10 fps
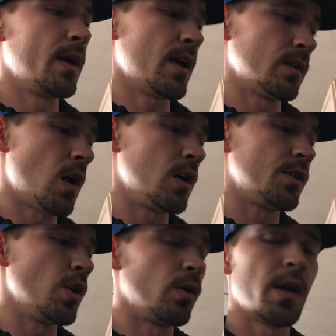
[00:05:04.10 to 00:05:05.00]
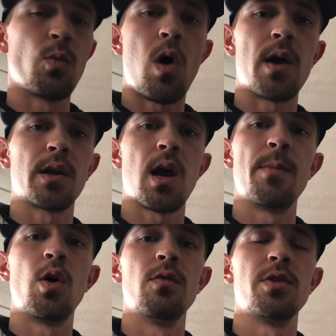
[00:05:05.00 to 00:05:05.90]
as long as you don't get water
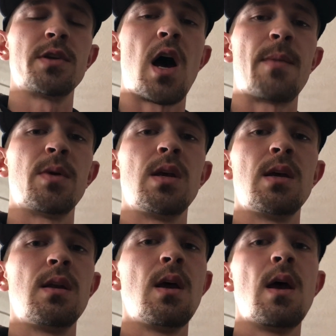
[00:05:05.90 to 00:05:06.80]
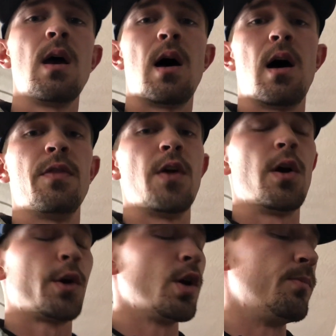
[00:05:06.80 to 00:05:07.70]
coming over the top and in. They're
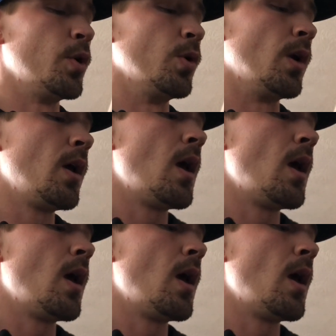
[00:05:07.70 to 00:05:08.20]
a good boot.